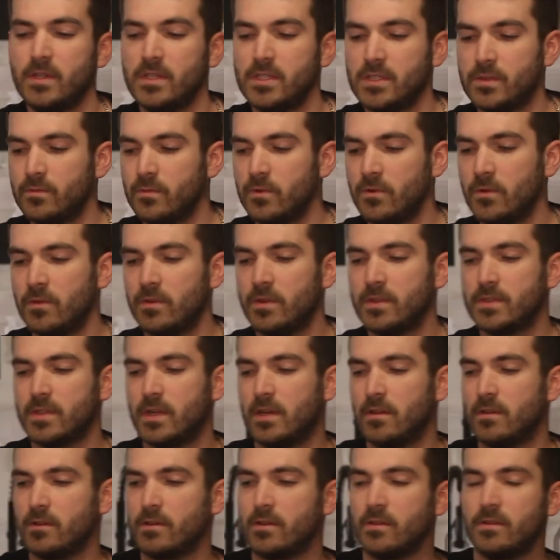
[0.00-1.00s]
smooth, it's
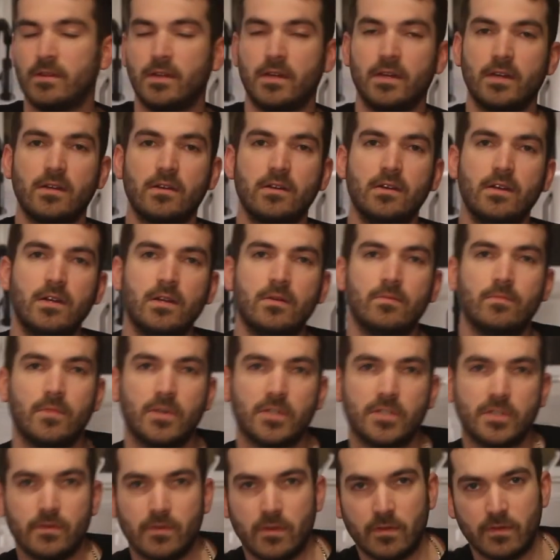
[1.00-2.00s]
not looking like
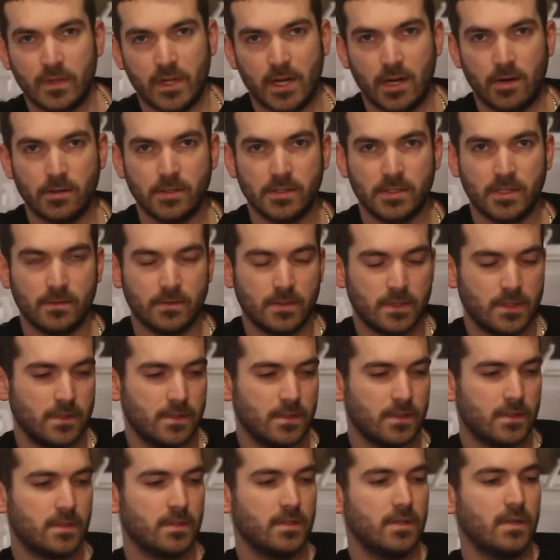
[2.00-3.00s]
much of a flour
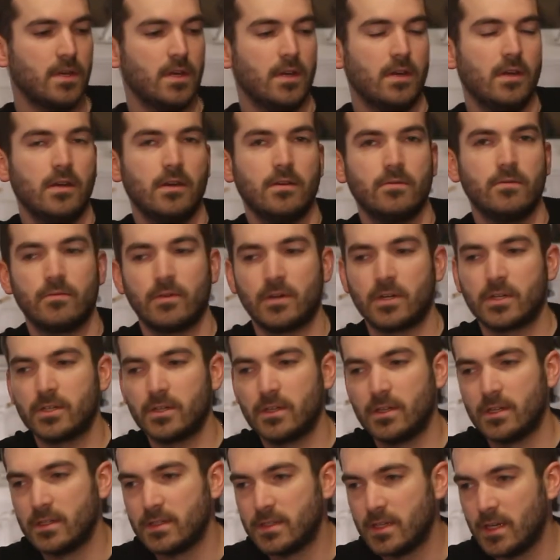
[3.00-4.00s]
substance, we're actually
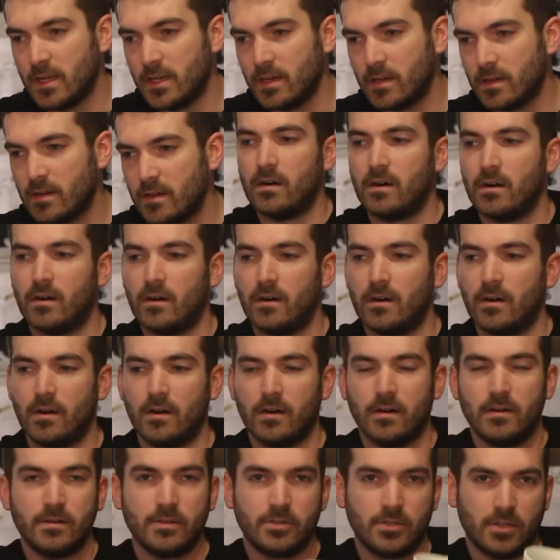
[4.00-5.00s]
gonna take
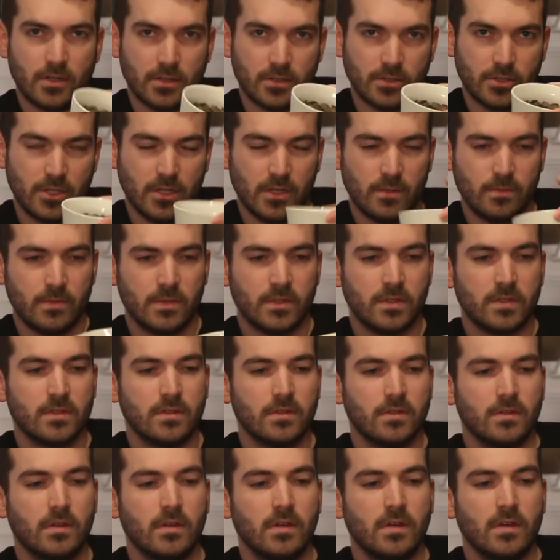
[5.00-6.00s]
our chocolate chips,
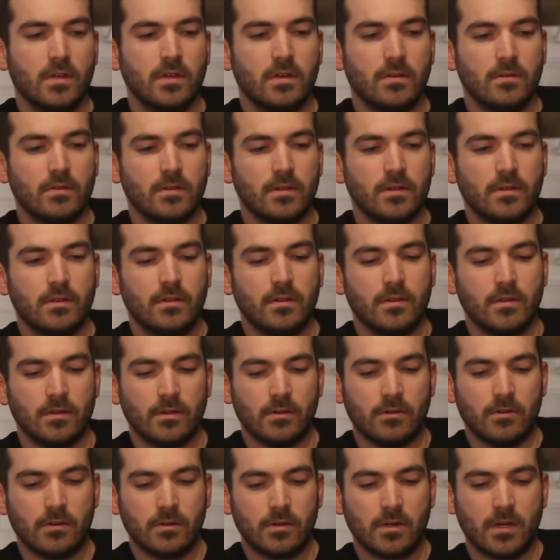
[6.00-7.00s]
the
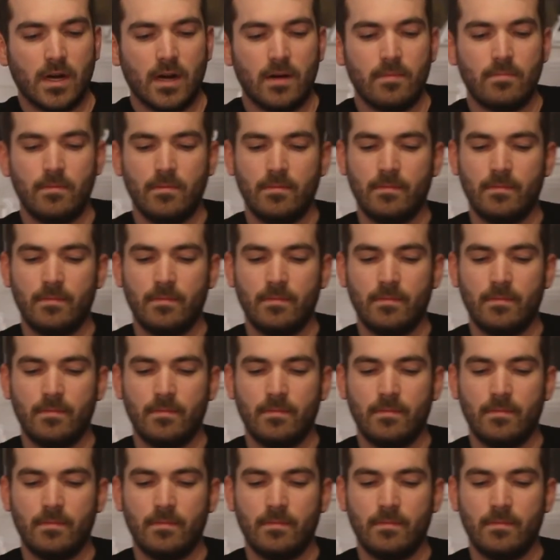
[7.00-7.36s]
whole cup,